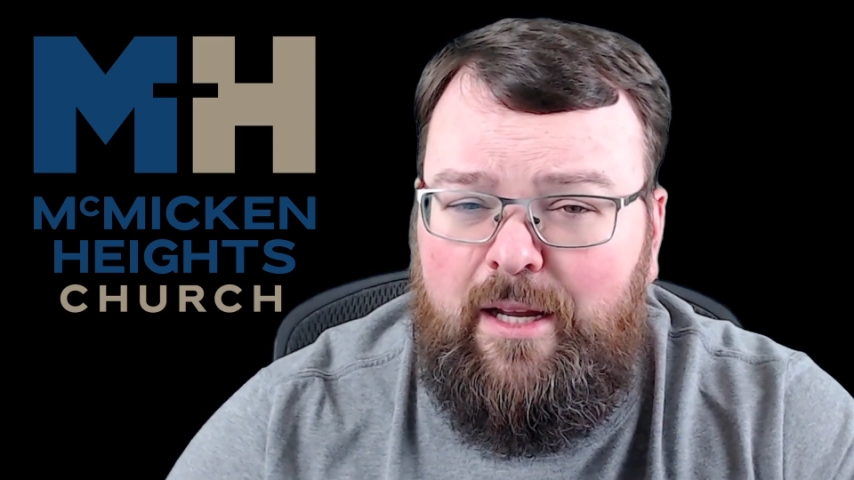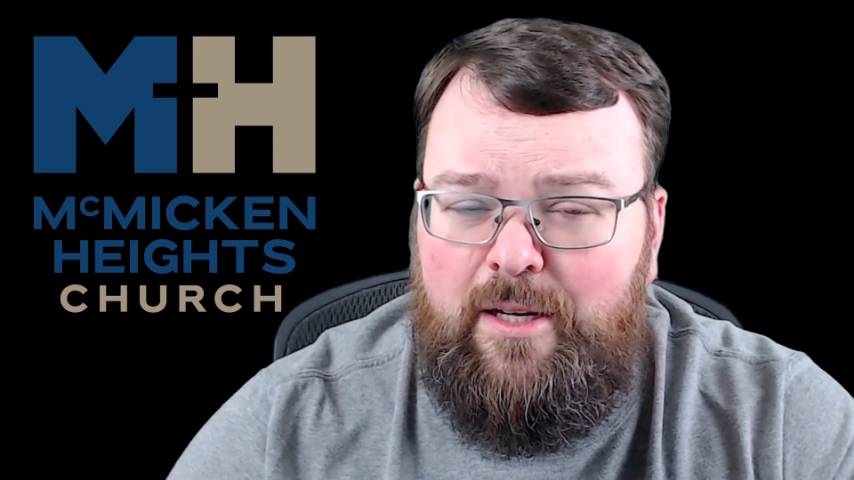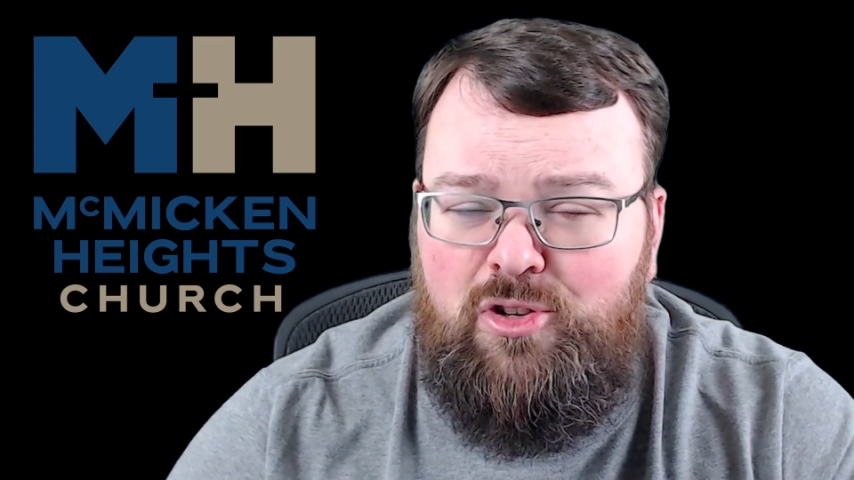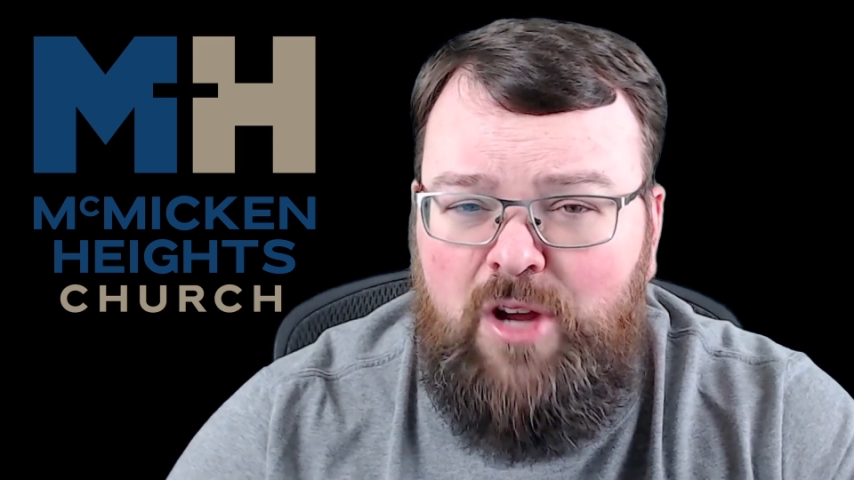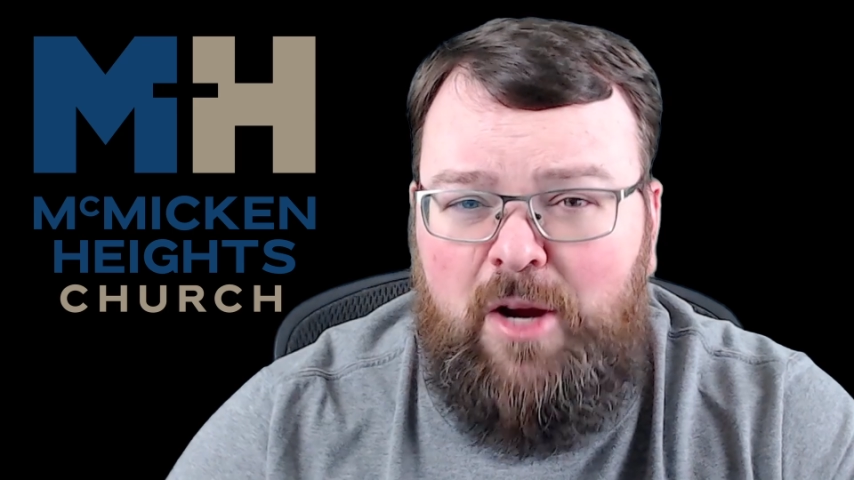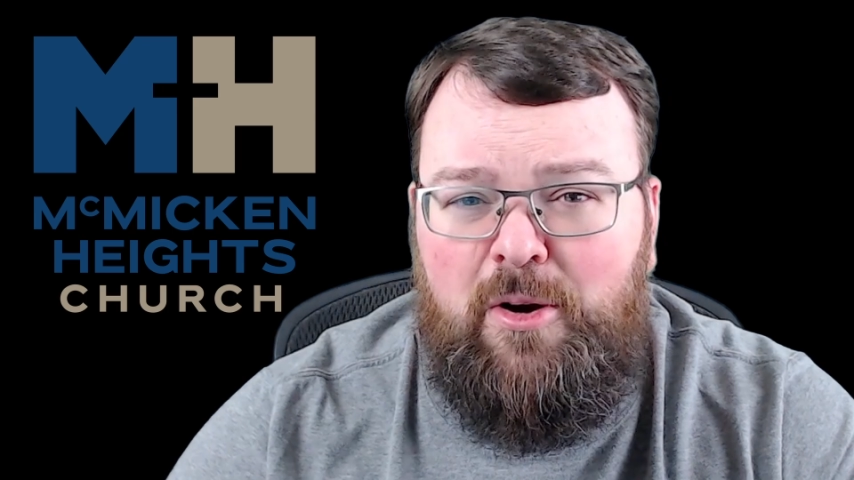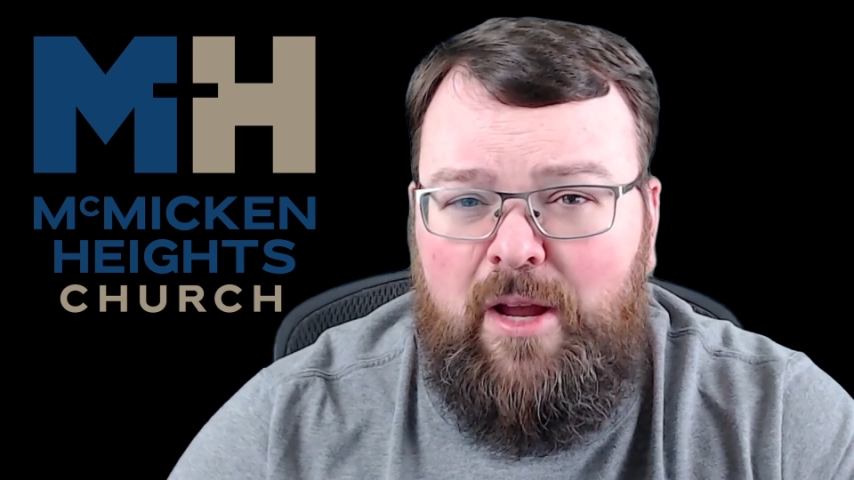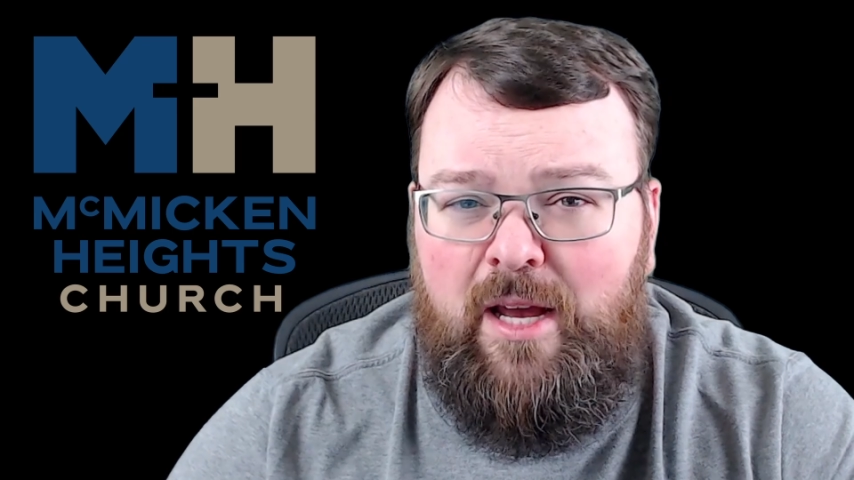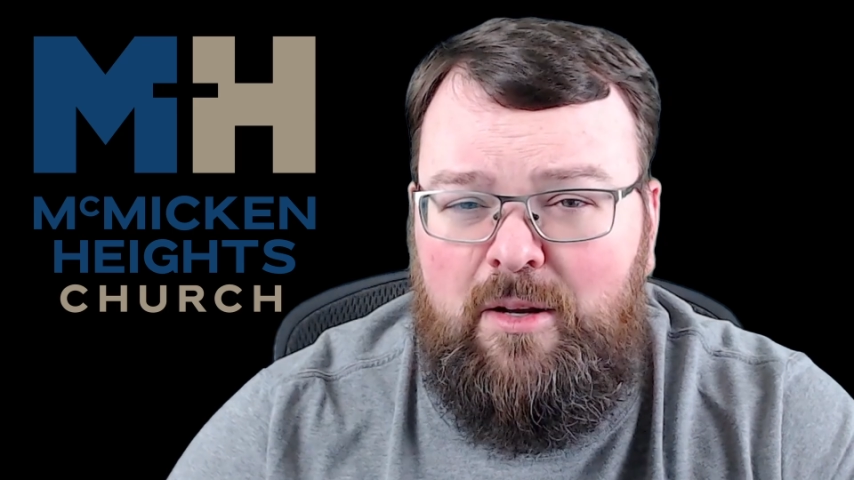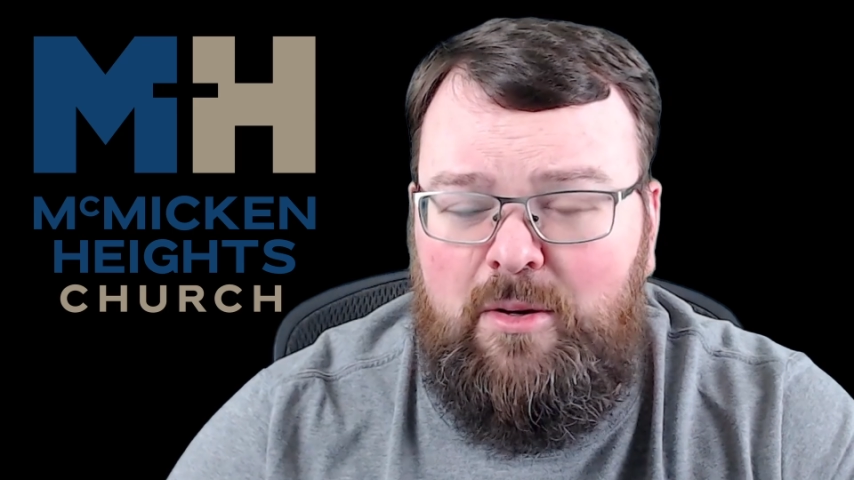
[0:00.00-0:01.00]
and shake her
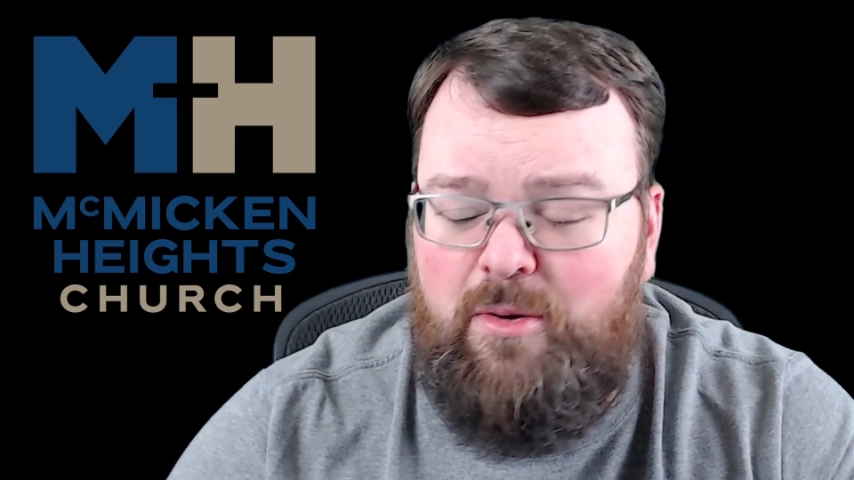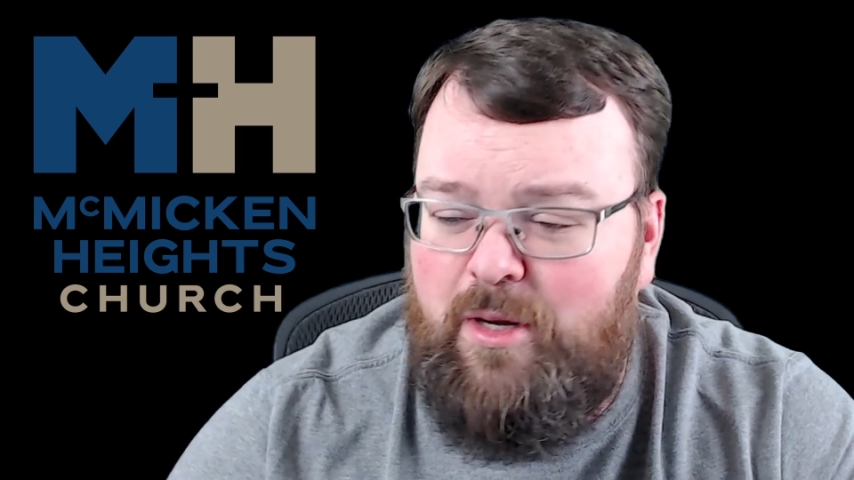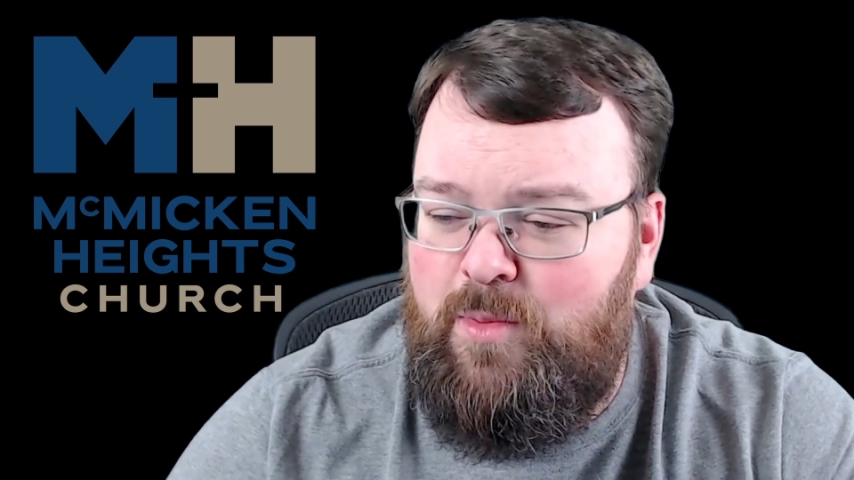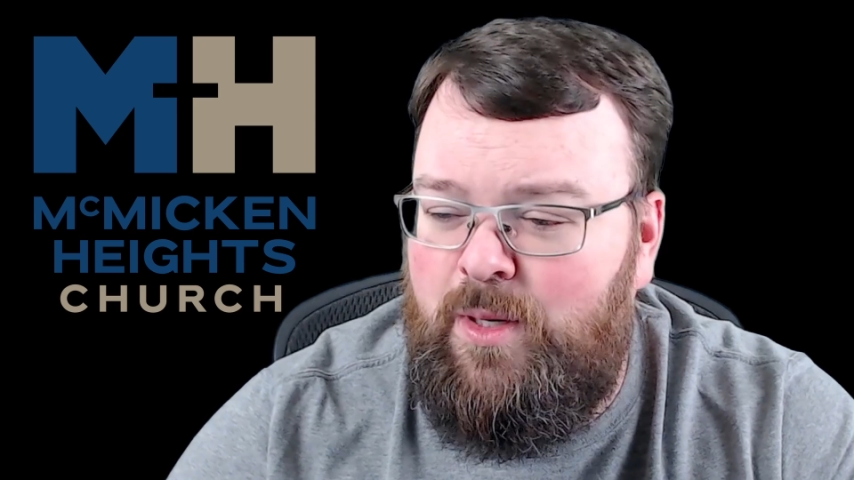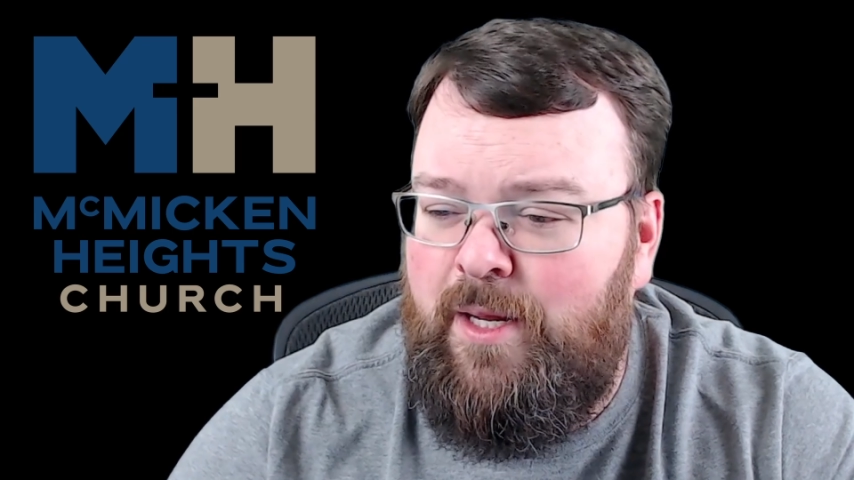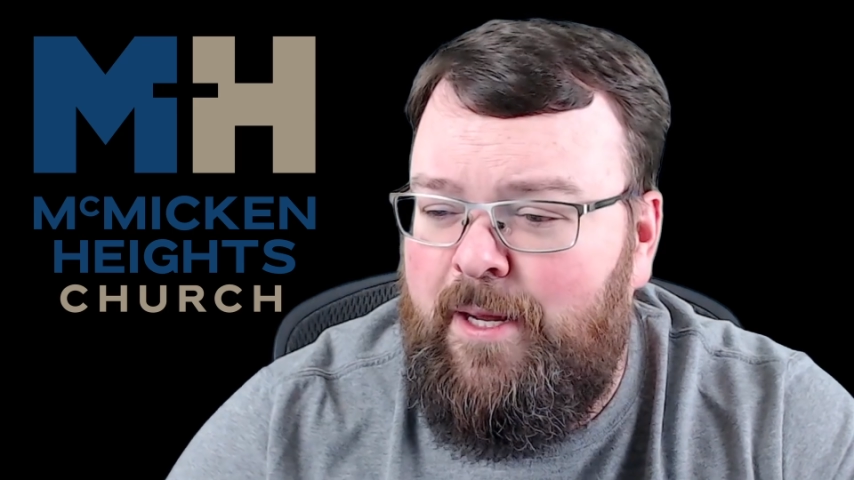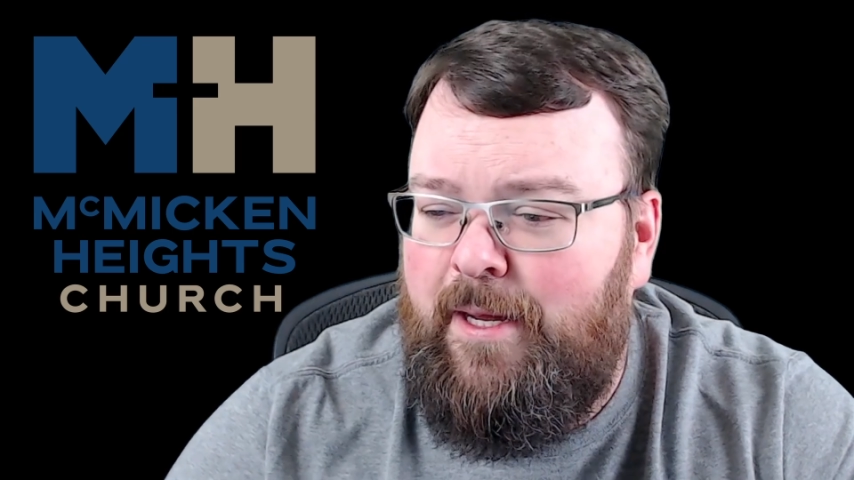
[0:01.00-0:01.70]
hand and her husband.